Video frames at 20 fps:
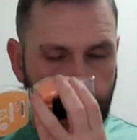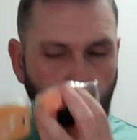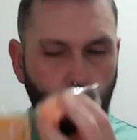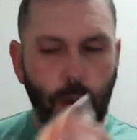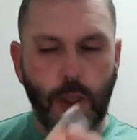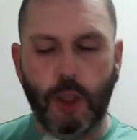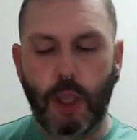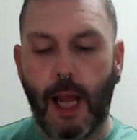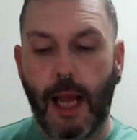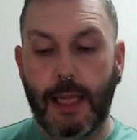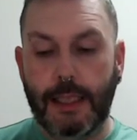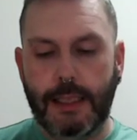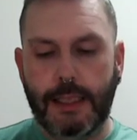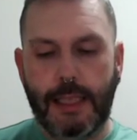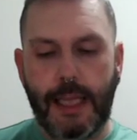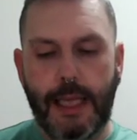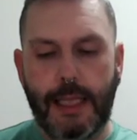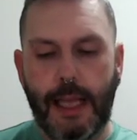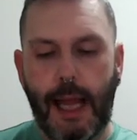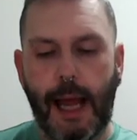which I
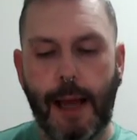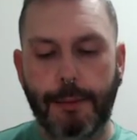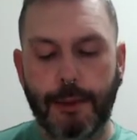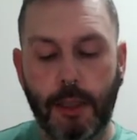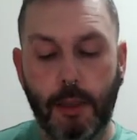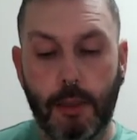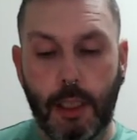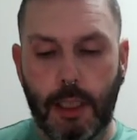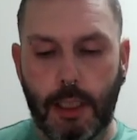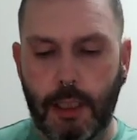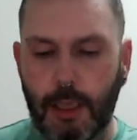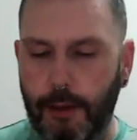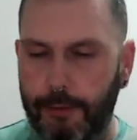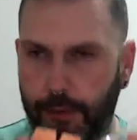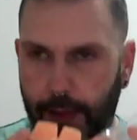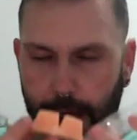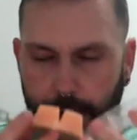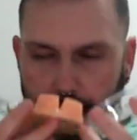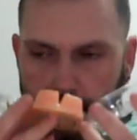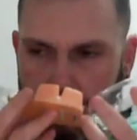did absolutely love
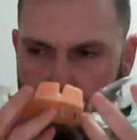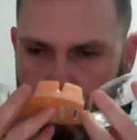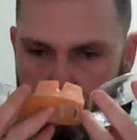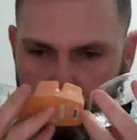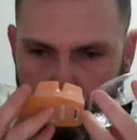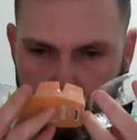this.